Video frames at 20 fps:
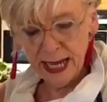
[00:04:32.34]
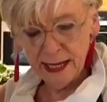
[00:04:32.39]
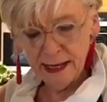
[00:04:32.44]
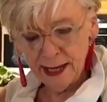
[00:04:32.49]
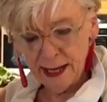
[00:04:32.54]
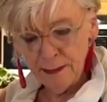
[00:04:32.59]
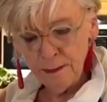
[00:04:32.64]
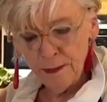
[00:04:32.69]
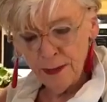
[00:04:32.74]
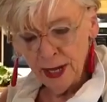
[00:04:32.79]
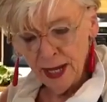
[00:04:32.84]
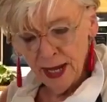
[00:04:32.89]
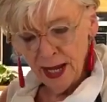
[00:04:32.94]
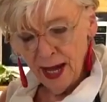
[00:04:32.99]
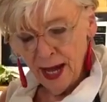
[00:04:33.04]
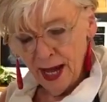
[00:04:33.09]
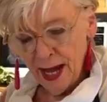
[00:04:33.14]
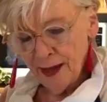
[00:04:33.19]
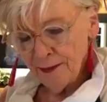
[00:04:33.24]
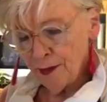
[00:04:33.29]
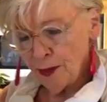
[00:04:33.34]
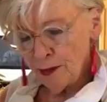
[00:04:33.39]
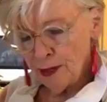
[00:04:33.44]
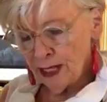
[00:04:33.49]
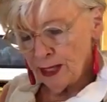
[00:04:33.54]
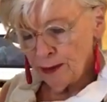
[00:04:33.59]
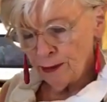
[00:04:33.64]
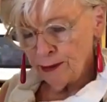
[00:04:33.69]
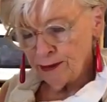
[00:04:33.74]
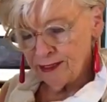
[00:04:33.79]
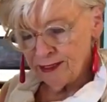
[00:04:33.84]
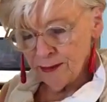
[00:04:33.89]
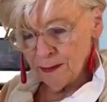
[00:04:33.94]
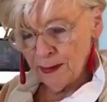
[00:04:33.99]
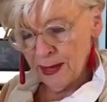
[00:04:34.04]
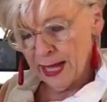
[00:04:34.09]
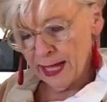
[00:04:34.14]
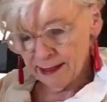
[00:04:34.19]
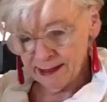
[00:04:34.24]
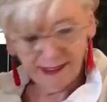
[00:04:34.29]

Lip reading: cut up, I've only used about